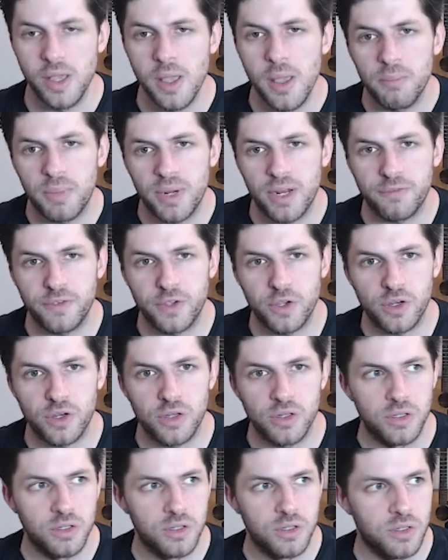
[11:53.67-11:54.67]
But if
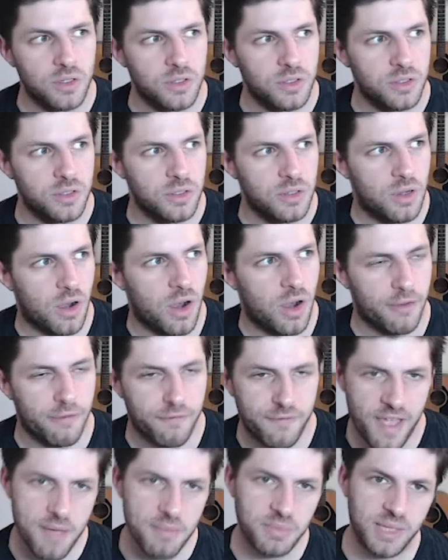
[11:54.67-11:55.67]
you're on a
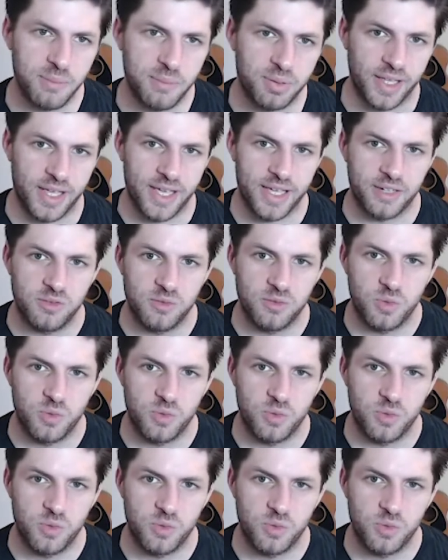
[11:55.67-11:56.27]
family plan,